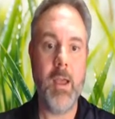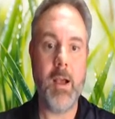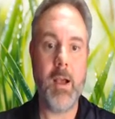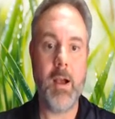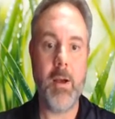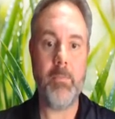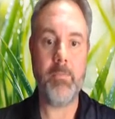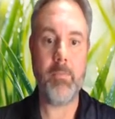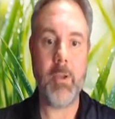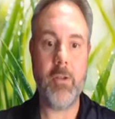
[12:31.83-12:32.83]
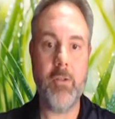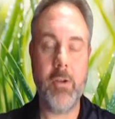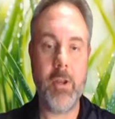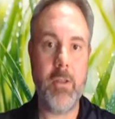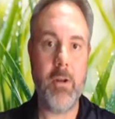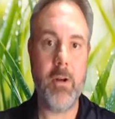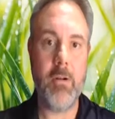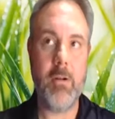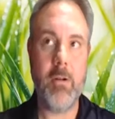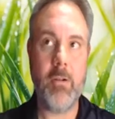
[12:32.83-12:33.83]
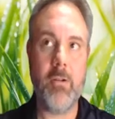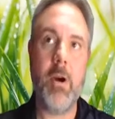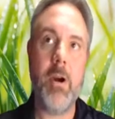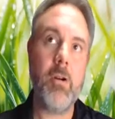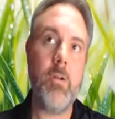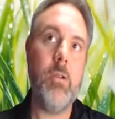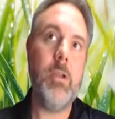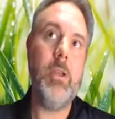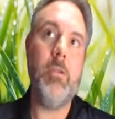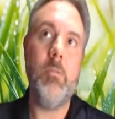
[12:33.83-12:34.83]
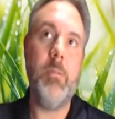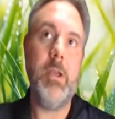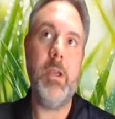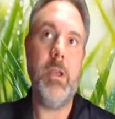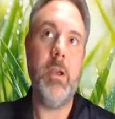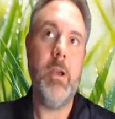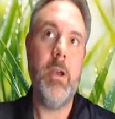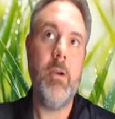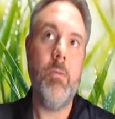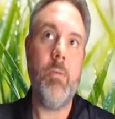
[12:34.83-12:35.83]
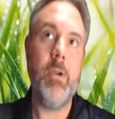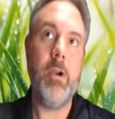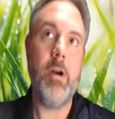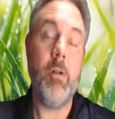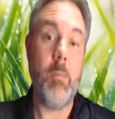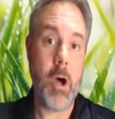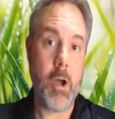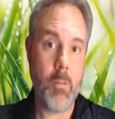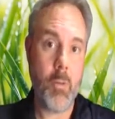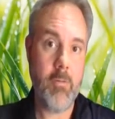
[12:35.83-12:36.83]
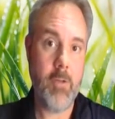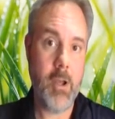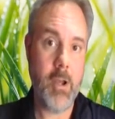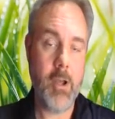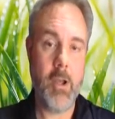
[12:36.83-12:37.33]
Because a marker will either be what we call monomorphic,